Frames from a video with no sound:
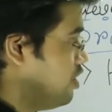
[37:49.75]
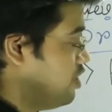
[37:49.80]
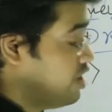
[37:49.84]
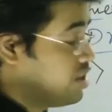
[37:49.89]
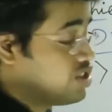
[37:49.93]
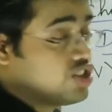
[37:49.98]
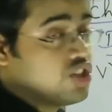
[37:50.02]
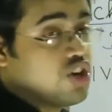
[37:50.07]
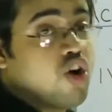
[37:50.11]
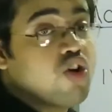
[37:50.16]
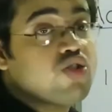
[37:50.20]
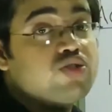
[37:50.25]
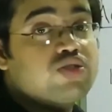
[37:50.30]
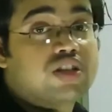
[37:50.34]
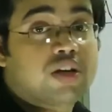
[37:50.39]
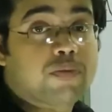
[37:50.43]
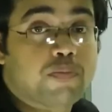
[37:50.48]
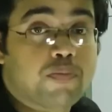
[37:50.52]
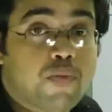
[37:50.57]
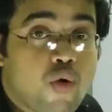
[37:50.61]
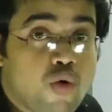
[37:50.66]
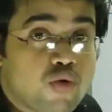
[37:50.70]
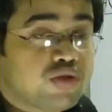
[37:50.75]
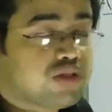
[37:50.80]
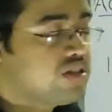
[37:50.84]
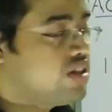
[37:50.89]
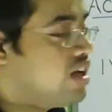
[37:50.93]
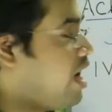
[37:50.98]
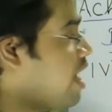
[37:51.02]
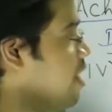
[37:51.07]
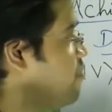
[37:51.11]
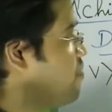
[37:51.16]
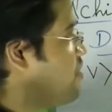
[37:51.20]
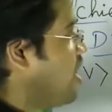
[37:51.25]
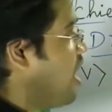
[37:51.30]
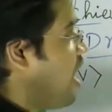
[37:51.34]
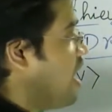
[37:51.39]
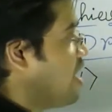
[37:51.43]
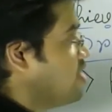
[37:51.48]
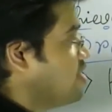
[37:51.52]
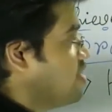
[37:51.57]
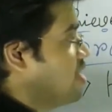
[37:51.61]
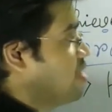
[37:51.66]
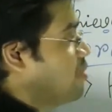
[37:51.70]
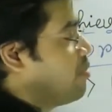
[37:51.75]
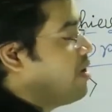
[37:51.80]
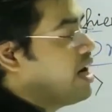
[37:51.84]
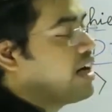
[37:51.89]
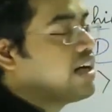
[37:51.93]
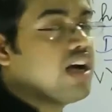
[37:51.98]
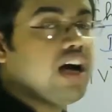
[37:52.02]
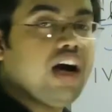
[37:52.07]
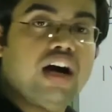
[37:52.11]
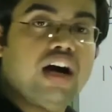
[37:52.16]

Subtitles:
does not support the Heisenberg